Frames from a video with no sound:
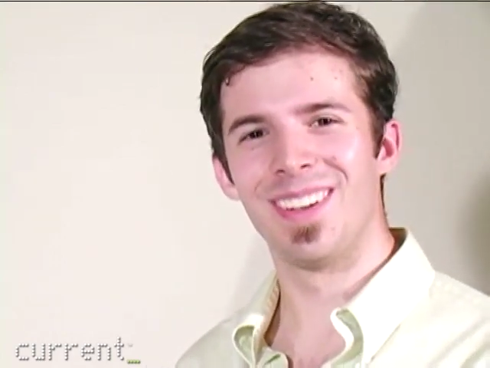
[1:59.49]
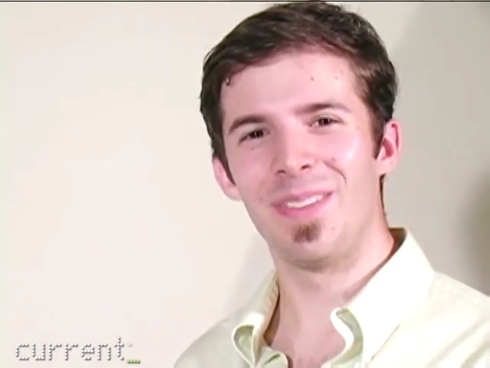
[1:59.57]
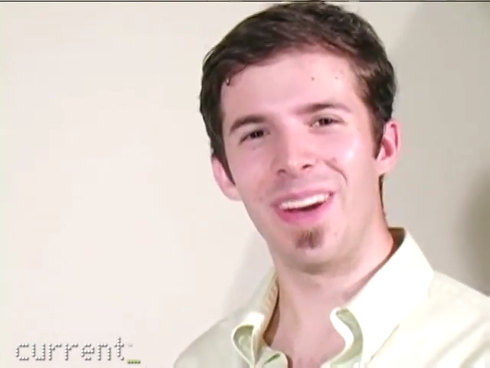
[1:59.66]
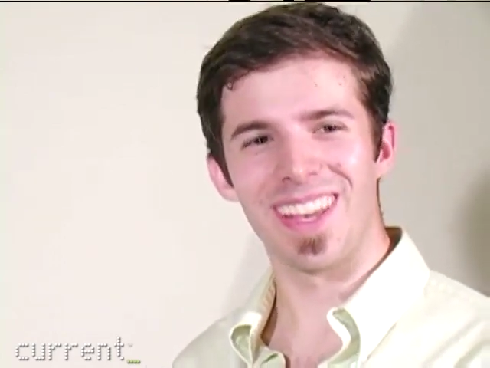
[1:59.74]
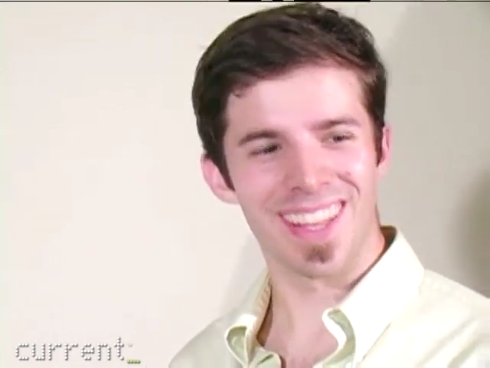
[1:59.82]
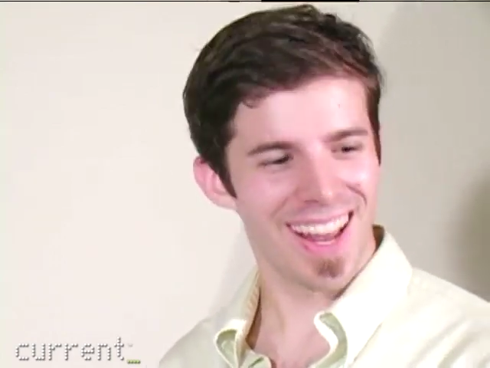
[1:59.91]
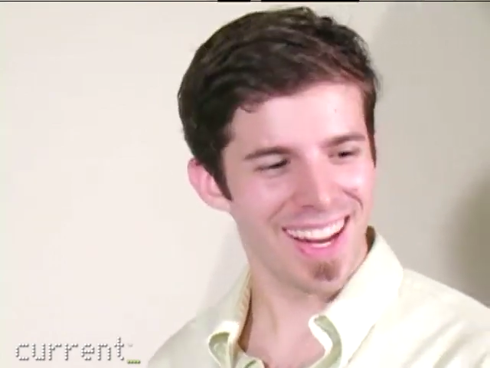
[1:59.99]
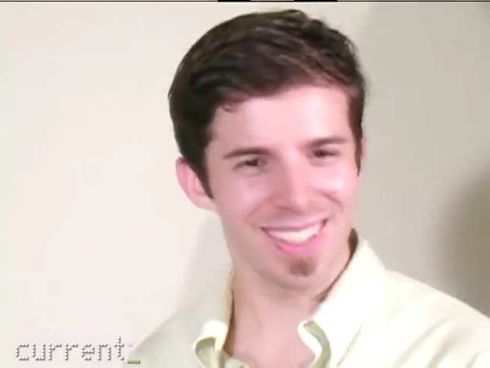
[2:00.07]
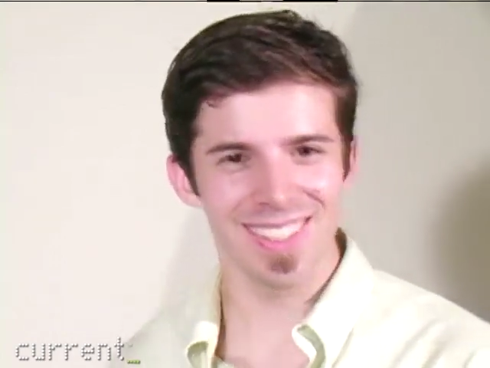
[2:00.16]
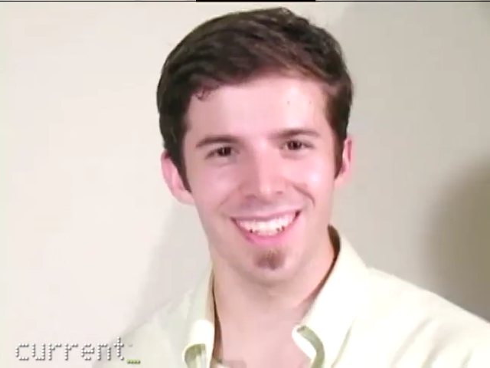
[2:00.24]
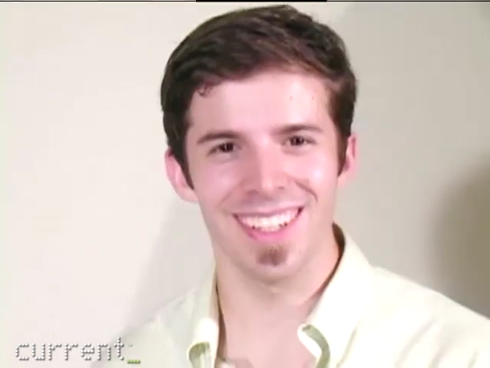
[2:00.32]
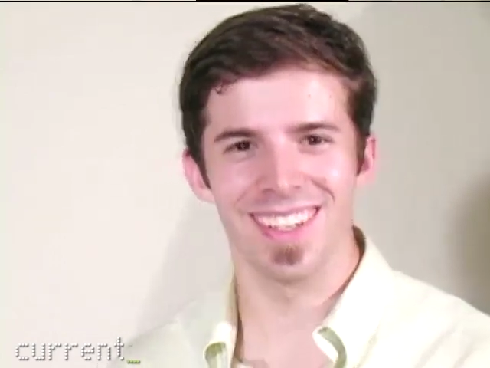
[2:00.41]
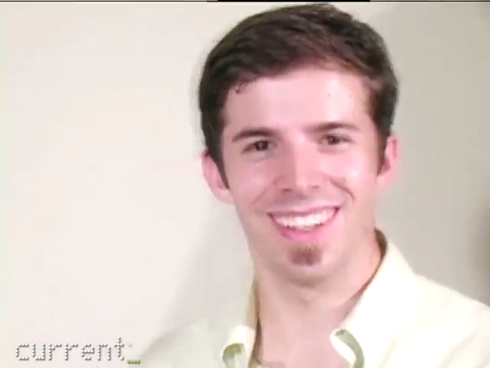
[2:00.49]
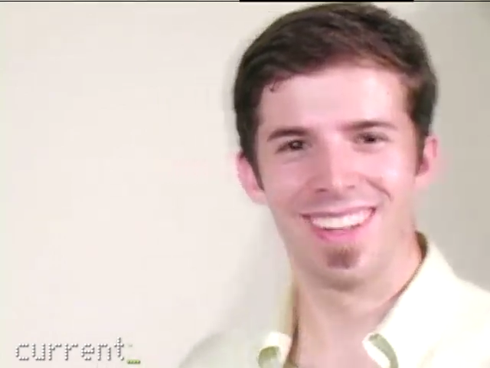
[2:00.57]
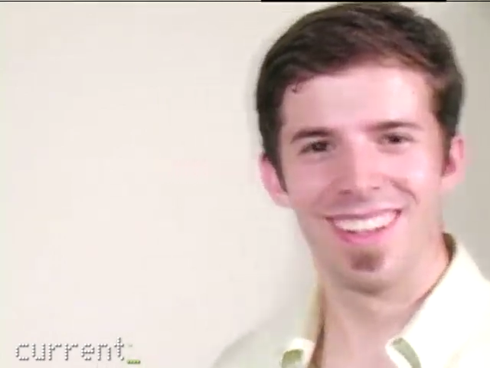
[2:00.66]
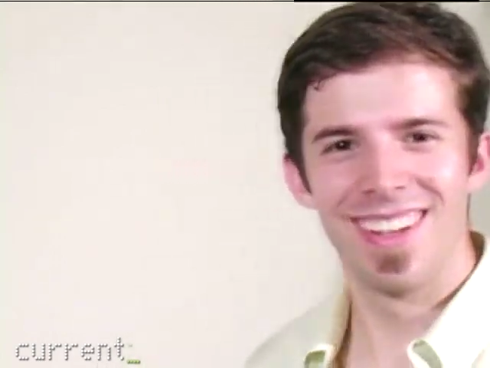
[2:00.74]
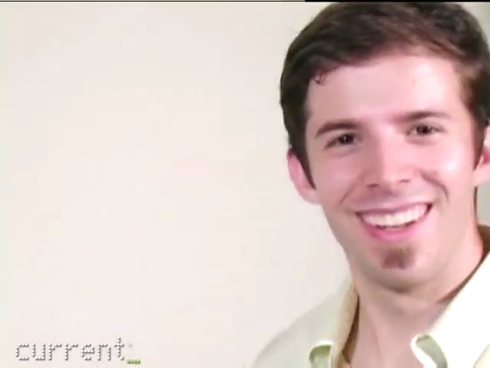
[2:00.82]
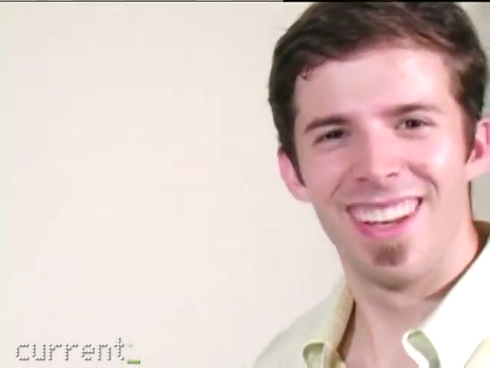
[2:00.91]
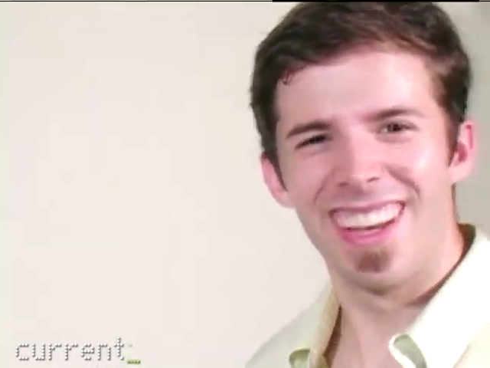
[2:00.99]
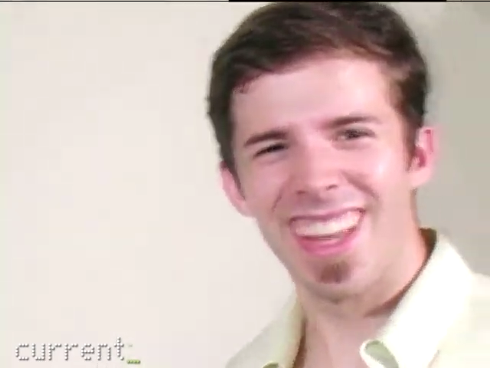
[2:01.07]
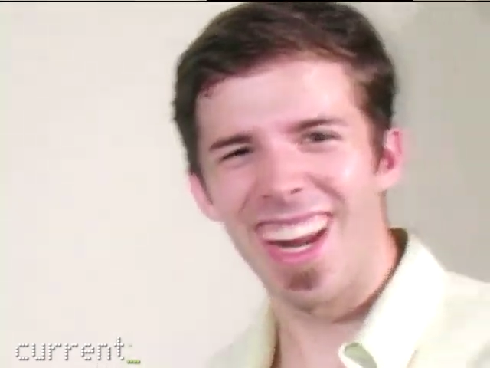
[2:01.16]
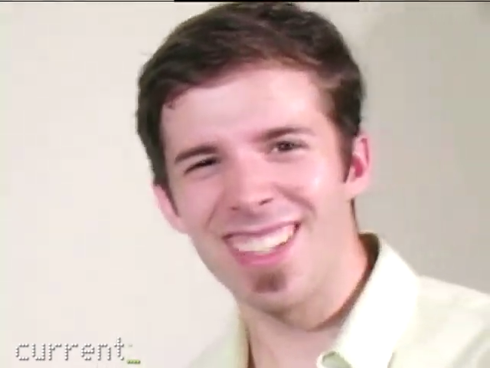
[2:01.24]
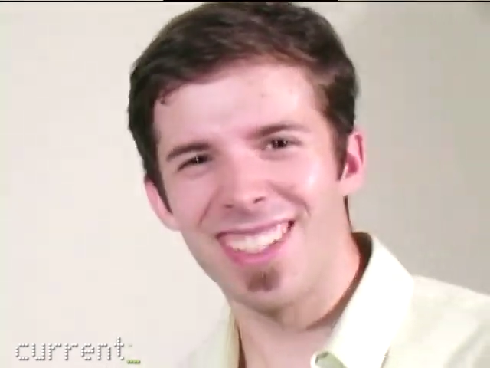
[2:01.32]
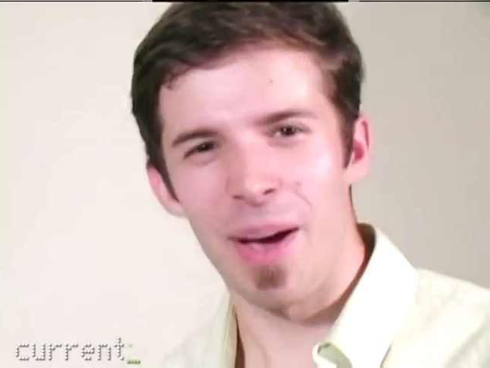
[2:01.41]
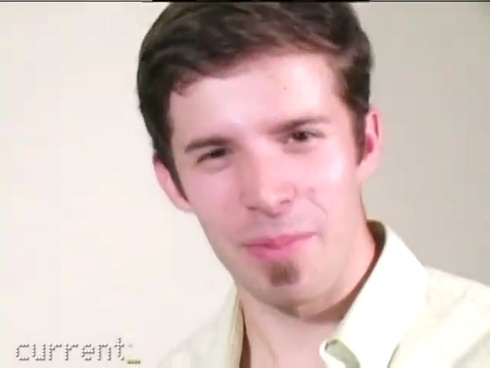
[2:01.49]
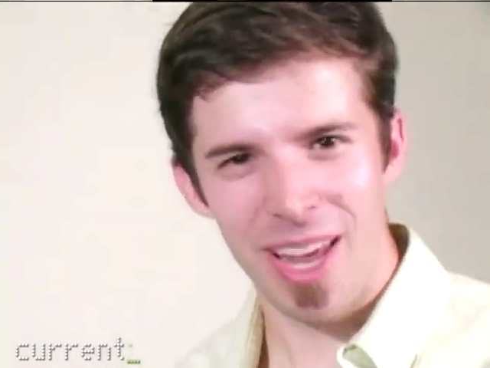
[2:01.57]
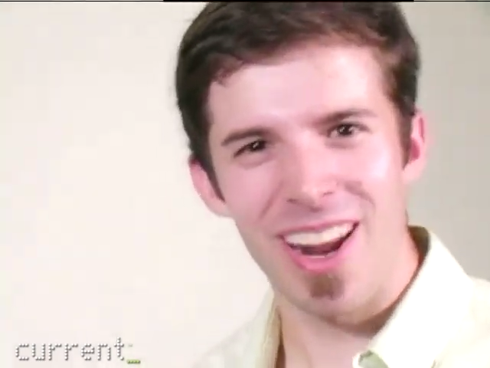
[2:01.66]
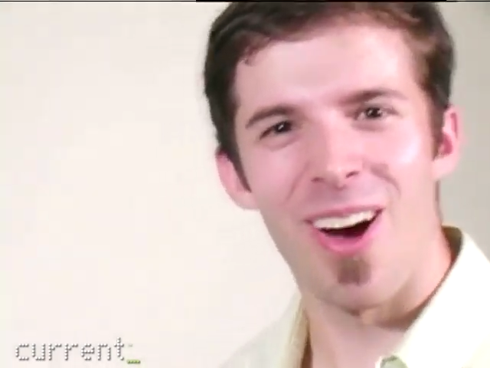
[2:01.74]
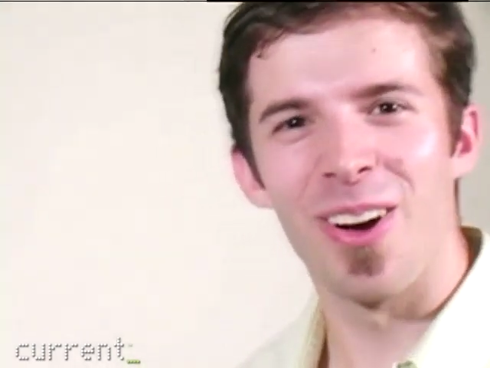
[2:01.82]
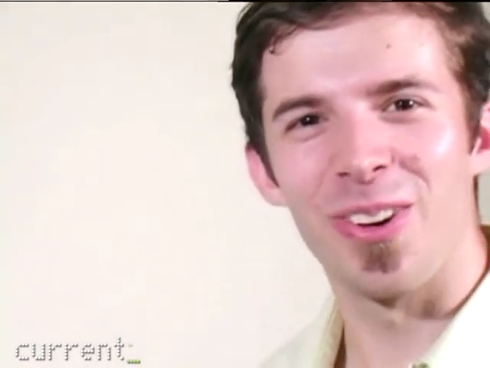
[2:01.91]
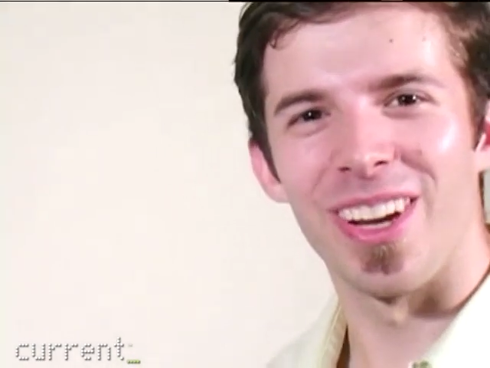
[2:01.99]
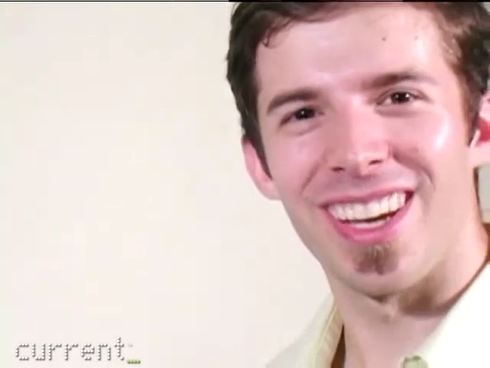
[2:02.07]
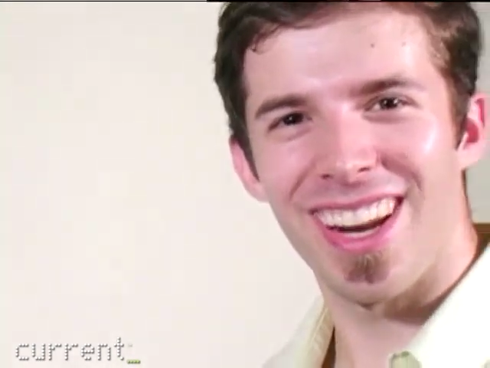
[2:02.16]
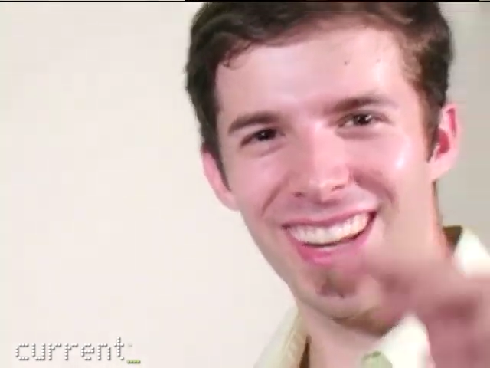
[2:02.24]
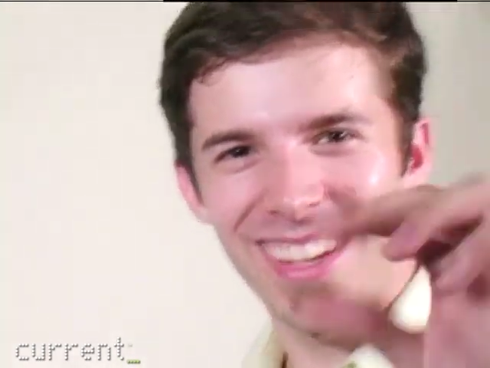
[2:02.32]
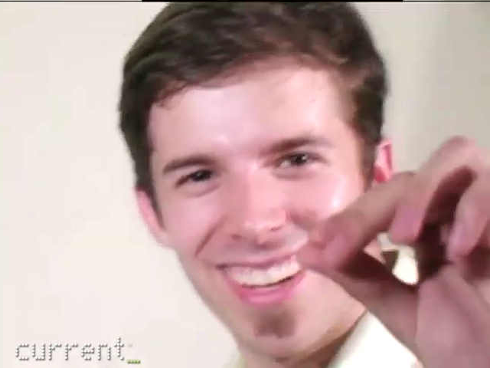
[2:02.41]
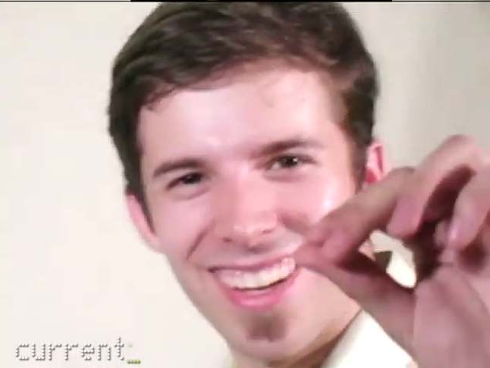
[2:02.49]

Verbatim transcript: Wait, can I actually, can I actually, I'm kind of hungry. Can I,